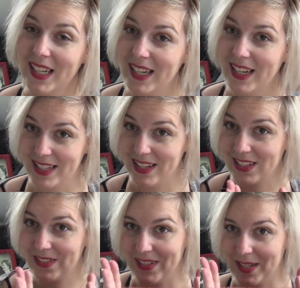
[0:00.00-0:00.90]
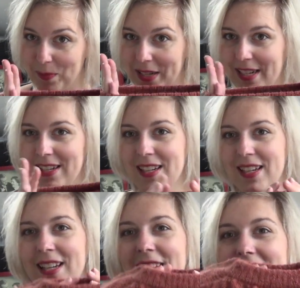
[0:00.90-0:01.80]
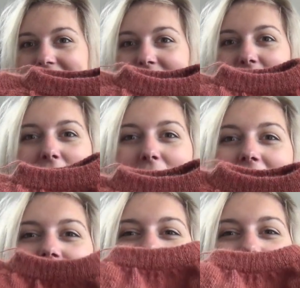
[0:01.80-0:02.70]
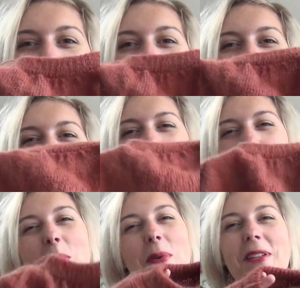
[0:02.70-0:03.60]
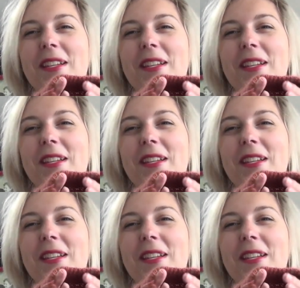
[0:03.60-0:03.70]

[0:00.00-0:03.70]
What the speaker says: It does fit me. It looks really small, but